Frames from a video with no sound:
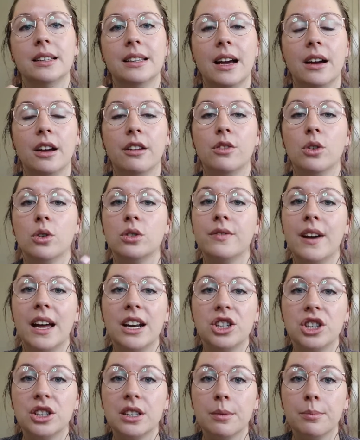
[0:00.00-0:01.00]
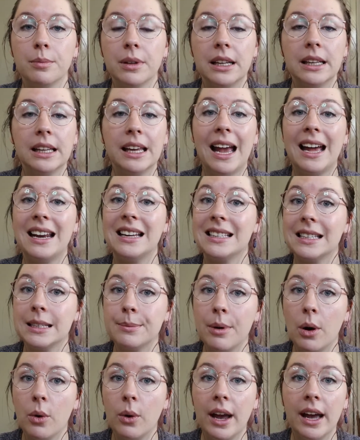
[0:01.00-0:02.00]
Now, if yours vanishes completely and it's a
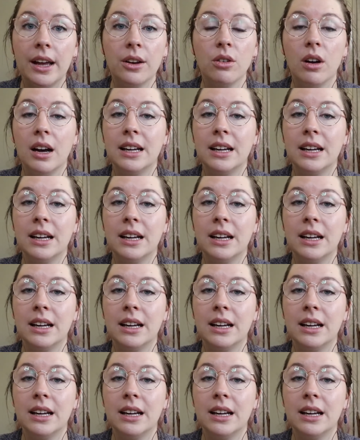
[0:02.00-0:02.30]
spell candle,